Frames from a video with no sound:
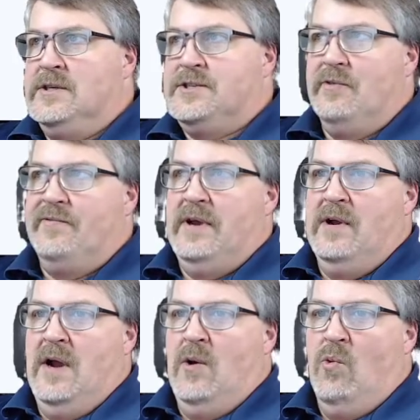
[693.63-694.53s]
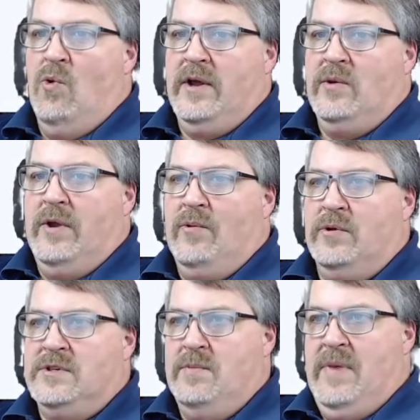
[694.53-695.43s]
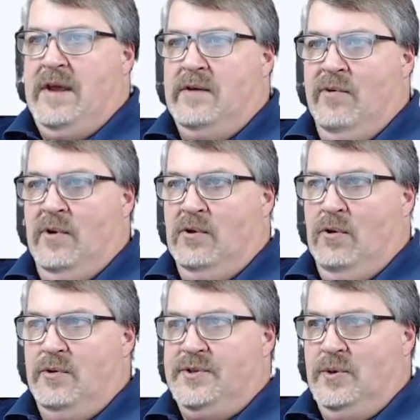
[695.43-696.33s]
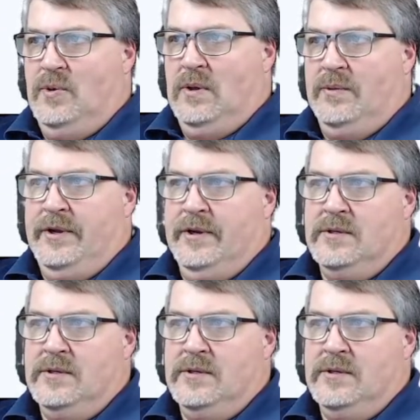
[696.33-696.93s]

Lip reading: go figure out what we want to make for a growth tool on here.